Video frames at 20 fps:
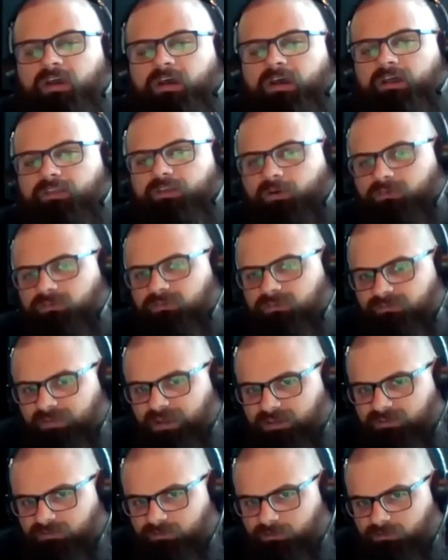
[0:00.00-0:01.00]
those
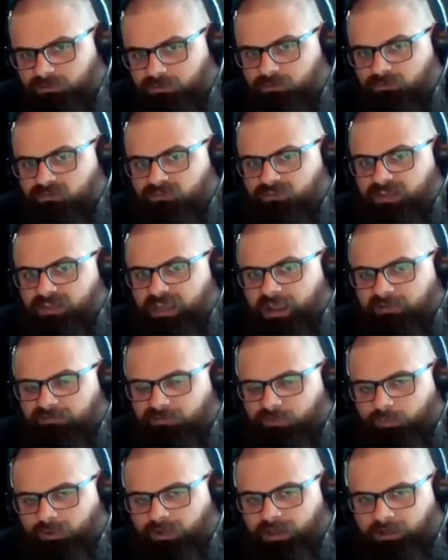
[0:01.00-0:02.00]
investors who see
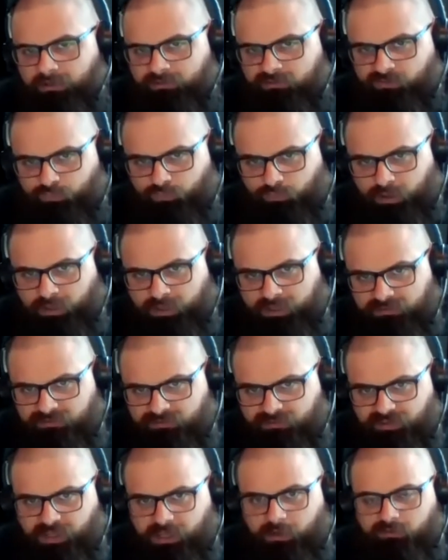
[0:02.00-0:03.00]
everyone else running
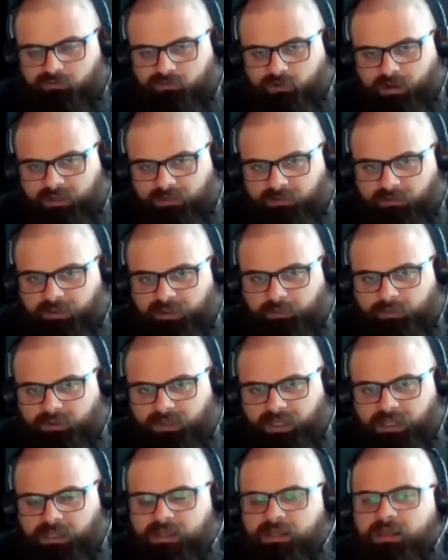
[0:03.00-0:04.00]
scared, trying to
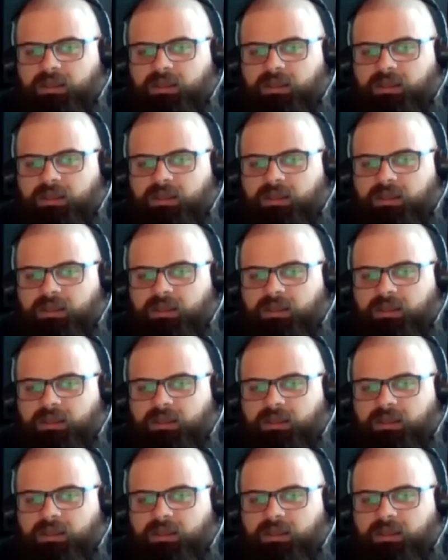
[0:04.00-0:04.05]
liquidate,